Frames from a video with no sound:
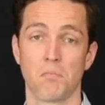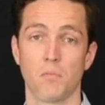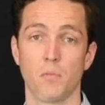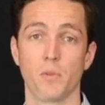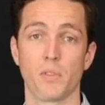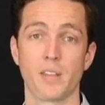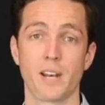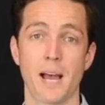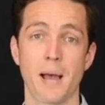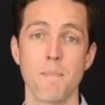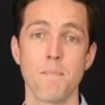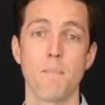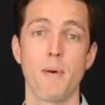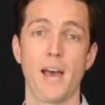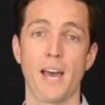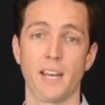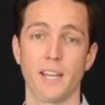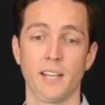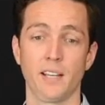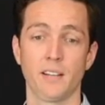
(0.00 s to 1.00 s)
Well, then I'm
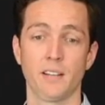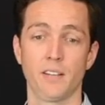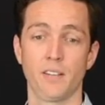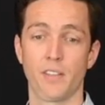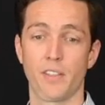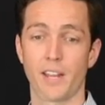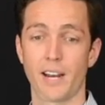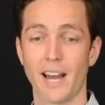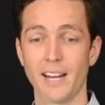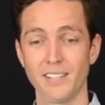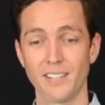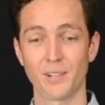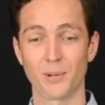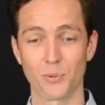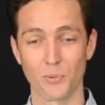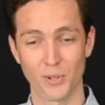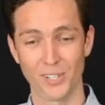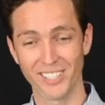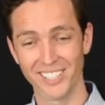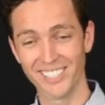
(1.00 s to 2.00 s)
betting that I did
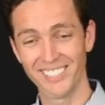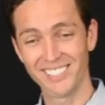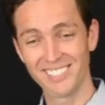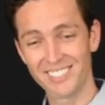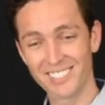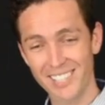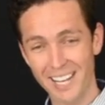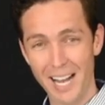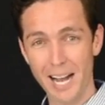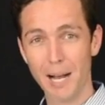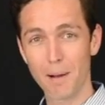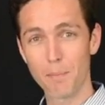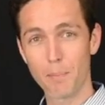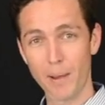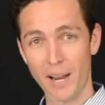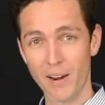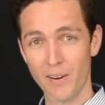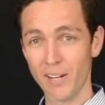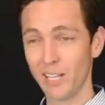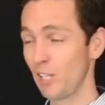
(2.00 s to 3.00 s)
a really good job
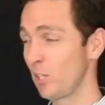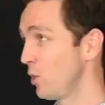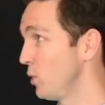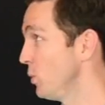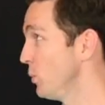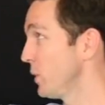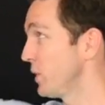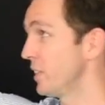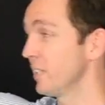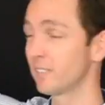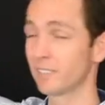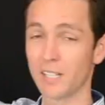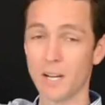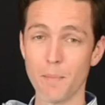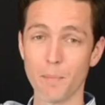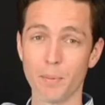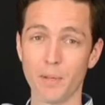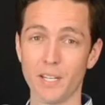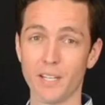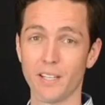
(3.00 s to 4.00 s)
pairing you with this
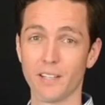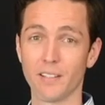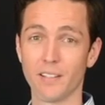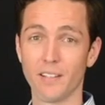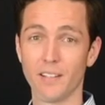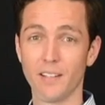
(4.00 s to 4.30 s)
company.